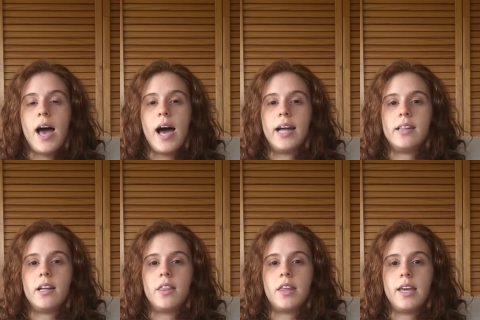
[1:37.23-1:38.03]
I
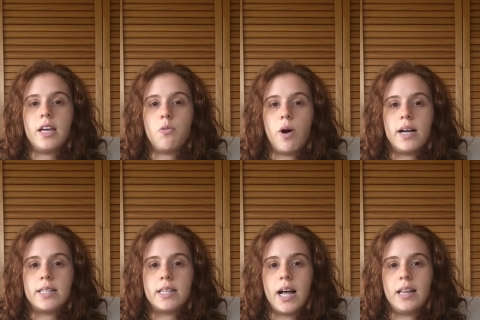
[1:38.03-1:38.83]
did think it
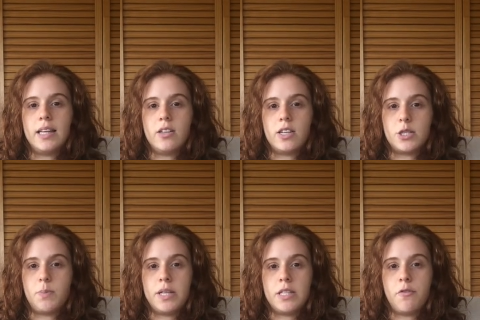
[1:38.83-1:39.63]
was a little
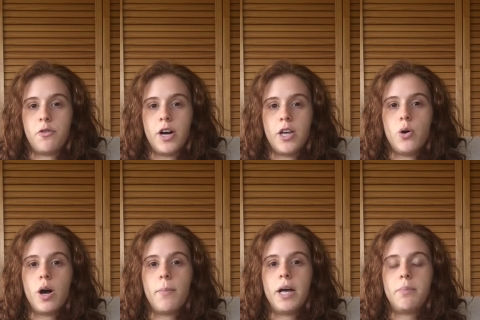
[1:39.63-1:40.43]
expensive for a
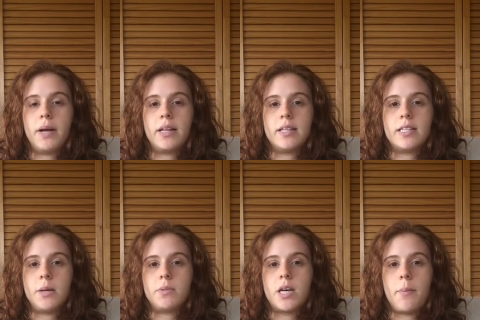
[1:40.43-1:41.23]
yoga mat, but at the
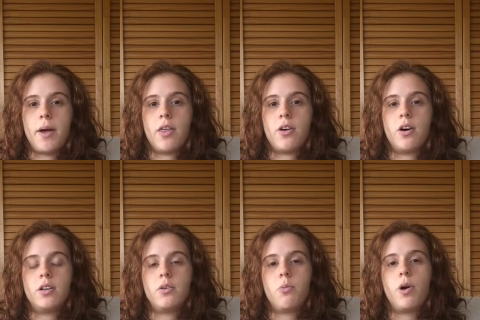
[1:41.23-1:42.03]
same time I
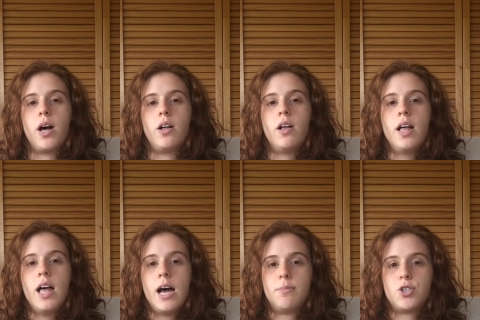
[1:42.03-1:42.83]
thought, well,
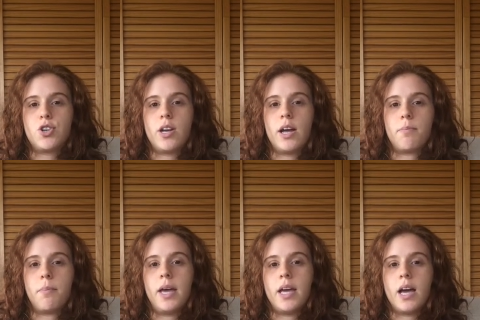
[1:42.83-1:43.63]
I'm just gonna
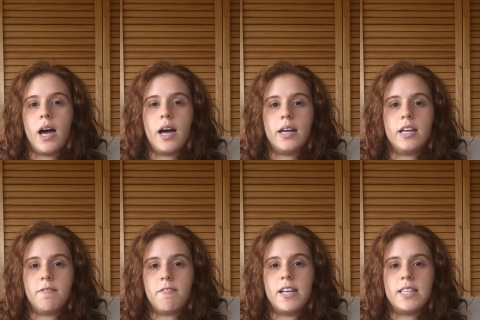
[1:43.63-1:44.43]
make an
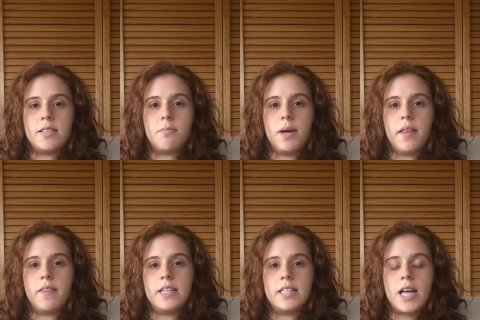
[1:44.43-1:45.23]

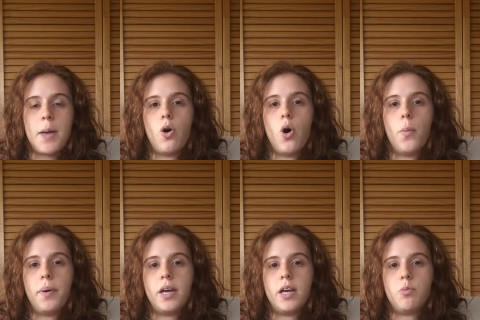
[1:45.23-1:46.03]
investment this time,
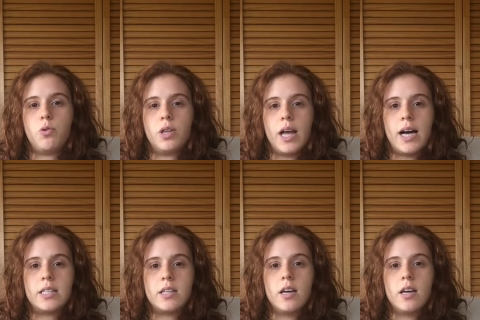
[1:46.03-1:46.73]
hoping it would last